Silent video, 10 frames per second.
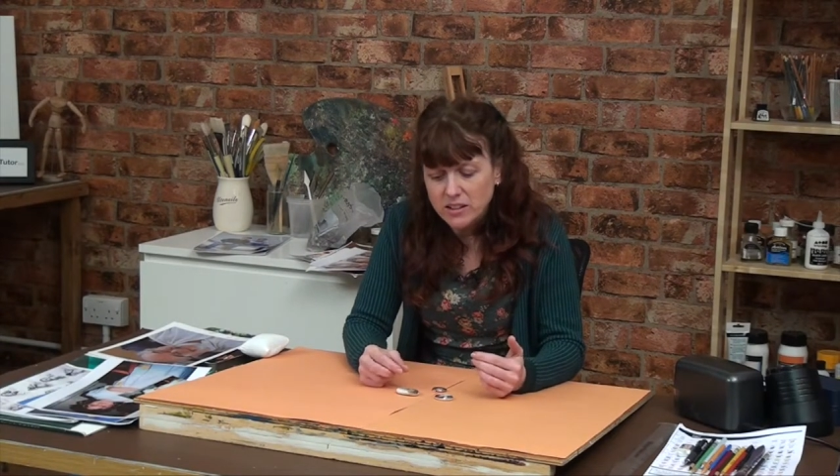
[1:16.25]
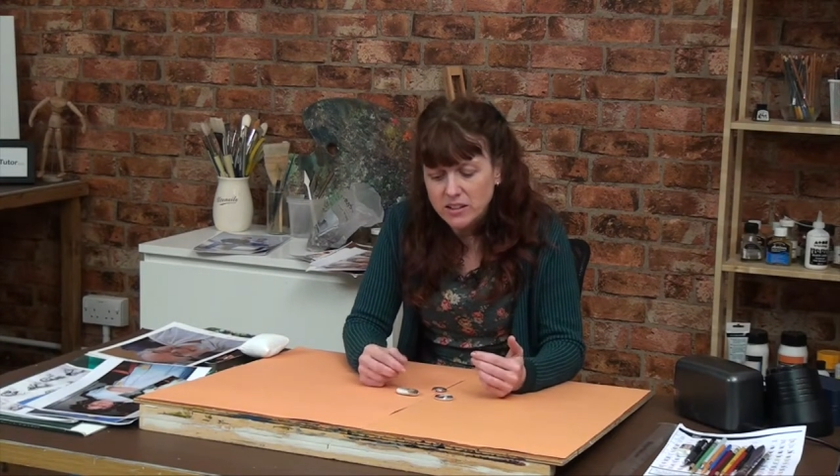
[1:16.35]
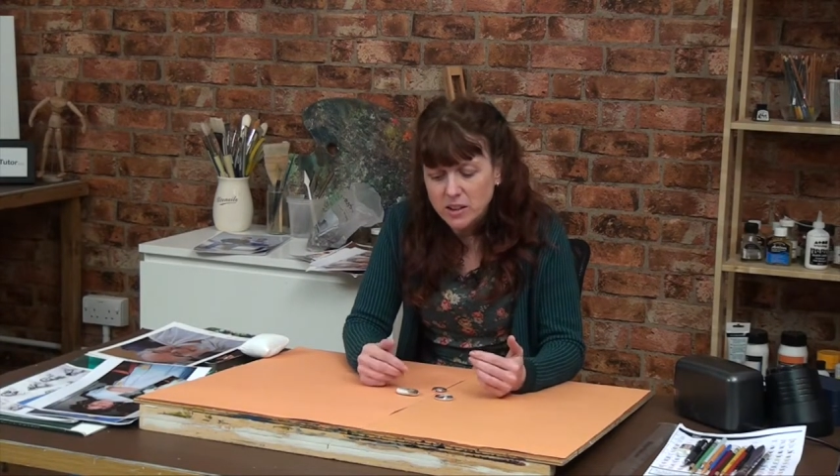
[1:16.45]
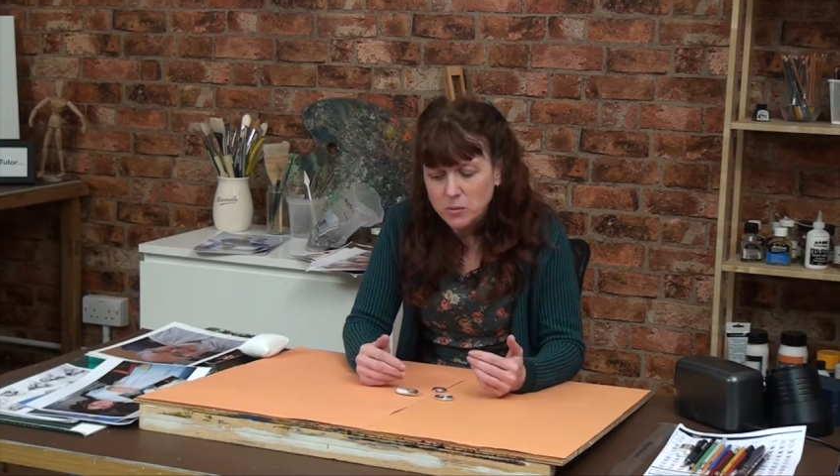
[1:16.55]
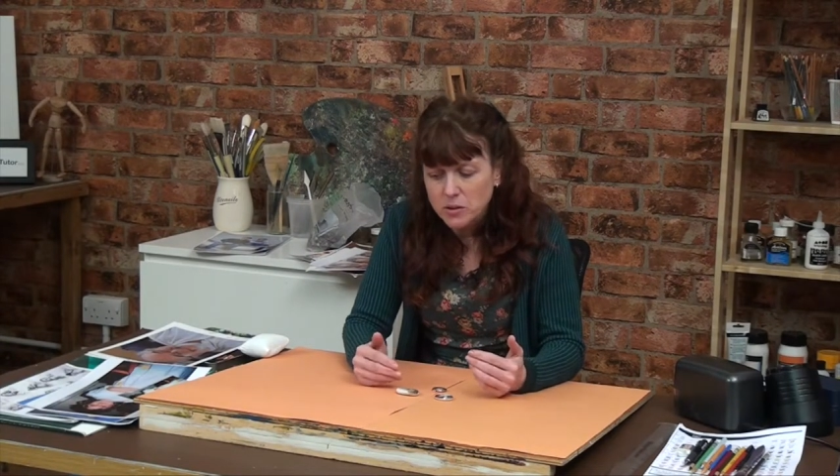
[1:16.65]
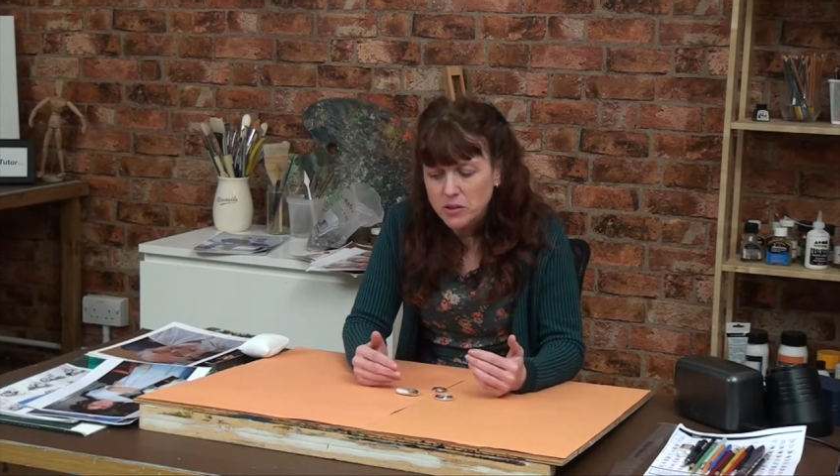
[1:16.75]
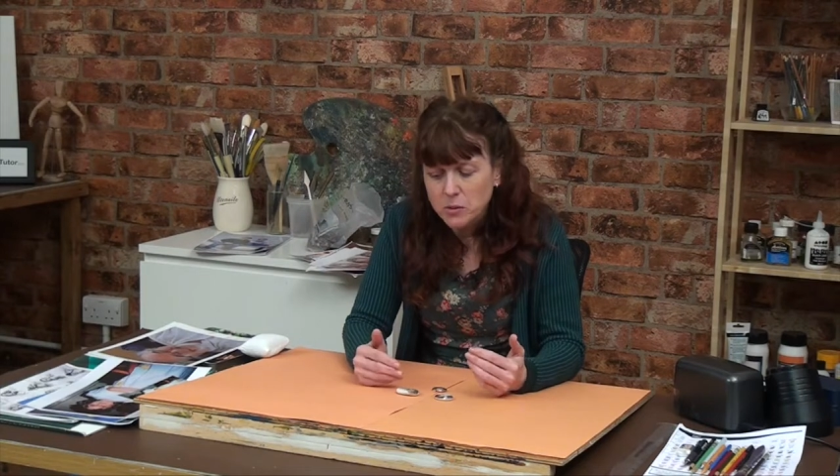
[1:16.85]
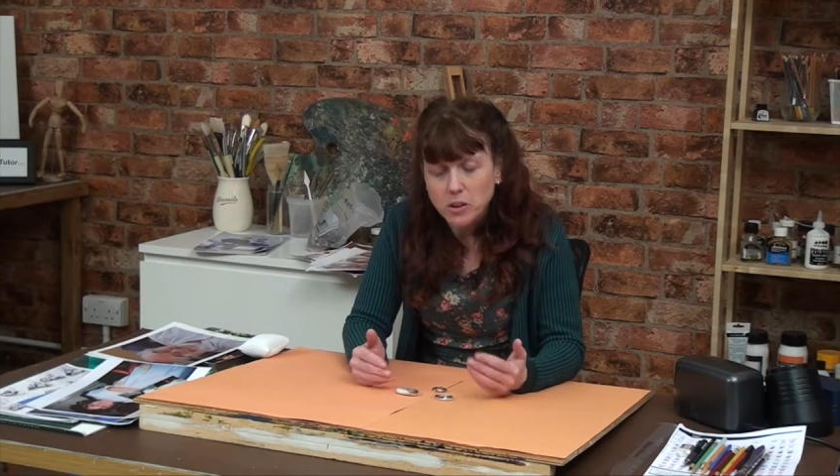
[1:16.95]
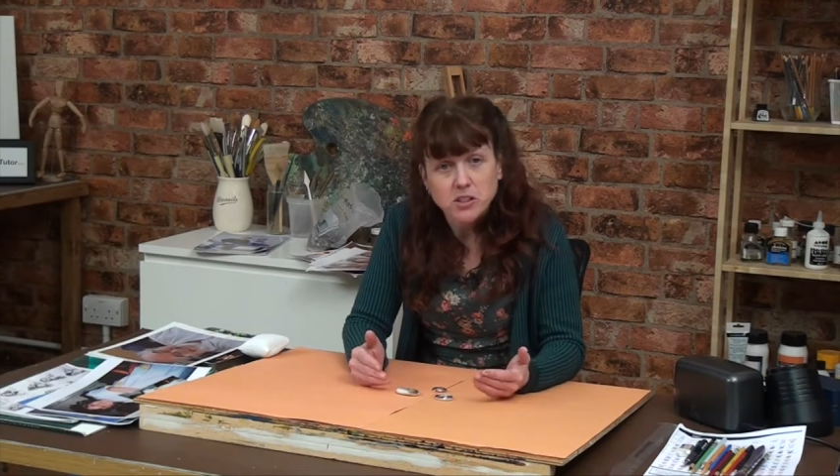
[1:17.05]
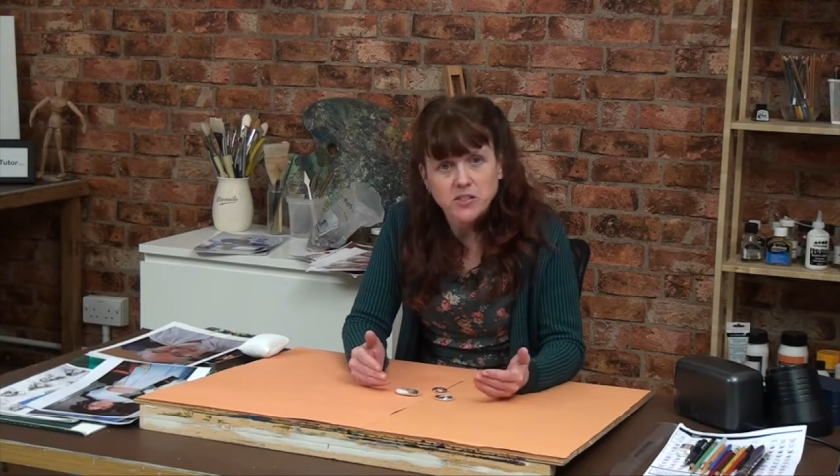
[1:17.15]
there were
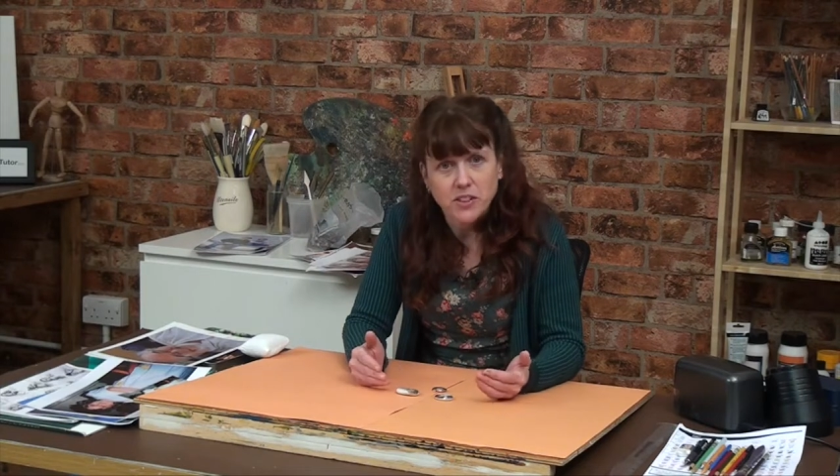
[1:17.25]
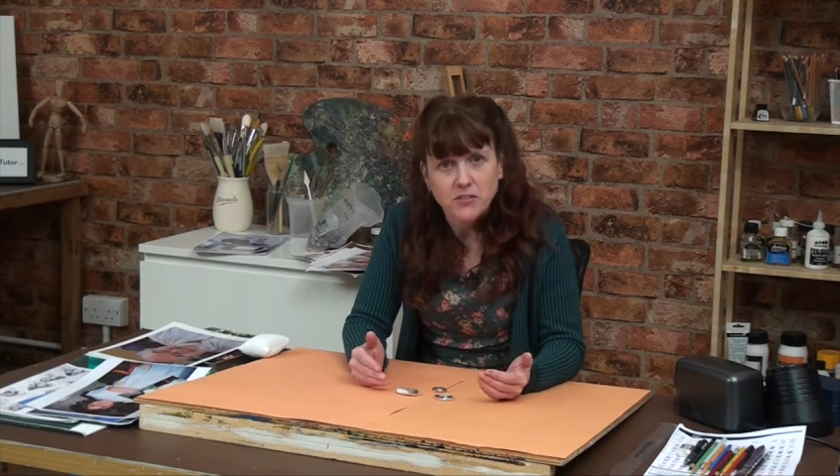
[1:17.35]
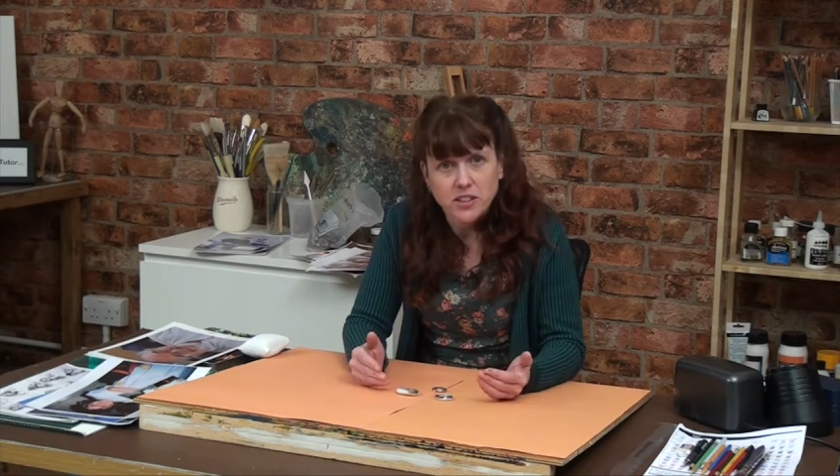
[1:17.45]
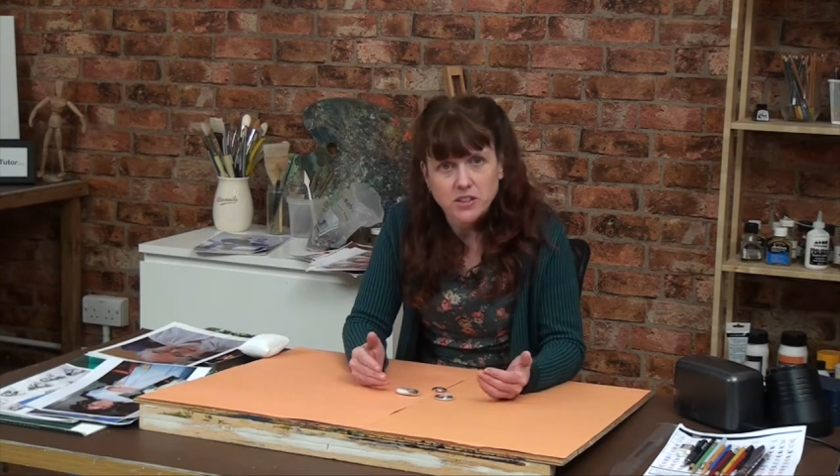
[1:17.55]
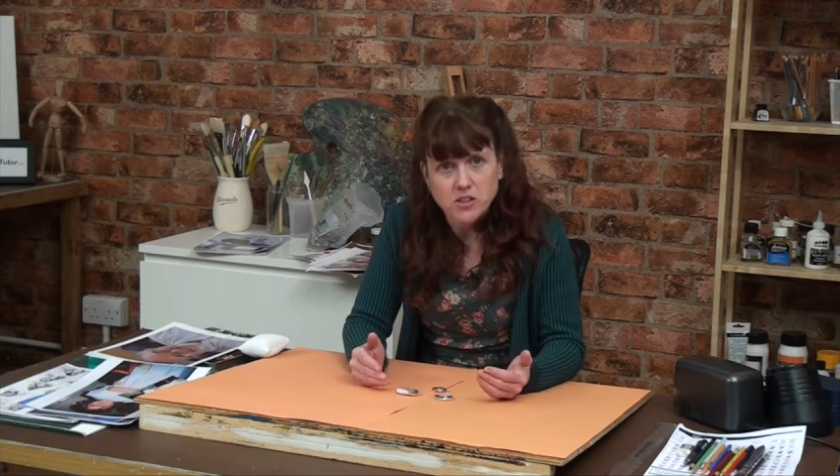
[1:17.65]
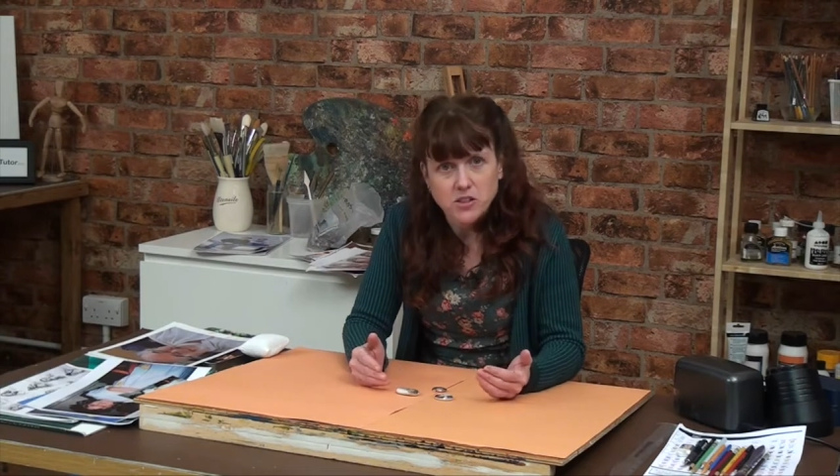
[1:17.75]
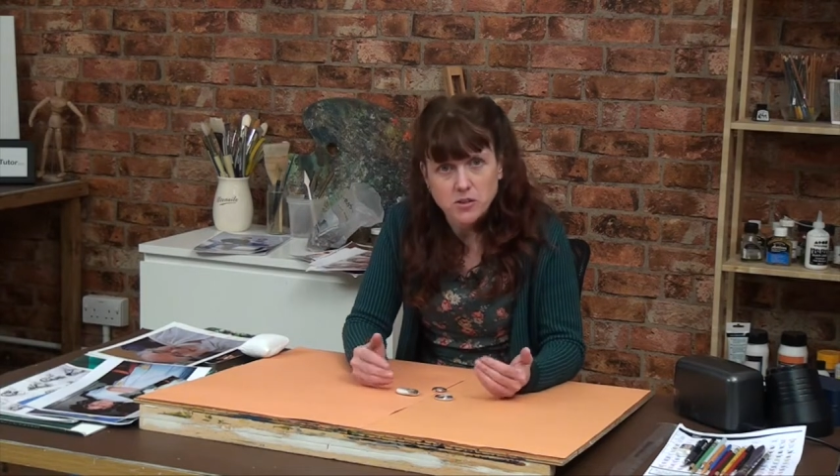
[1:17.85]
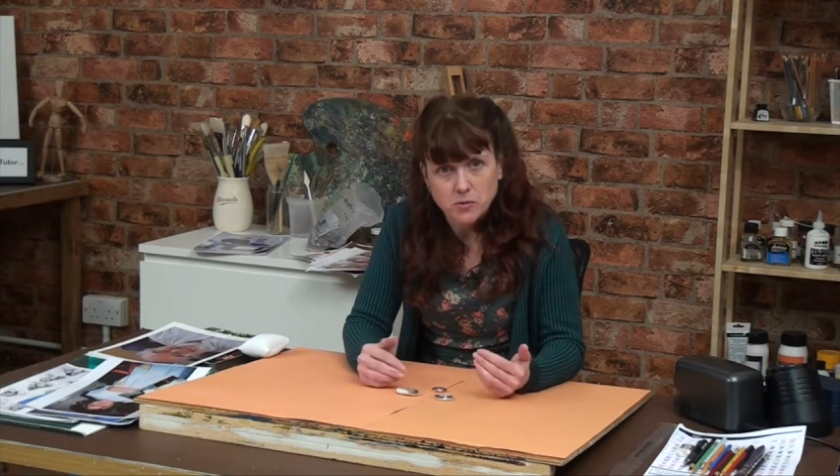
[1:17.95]
lots of advantages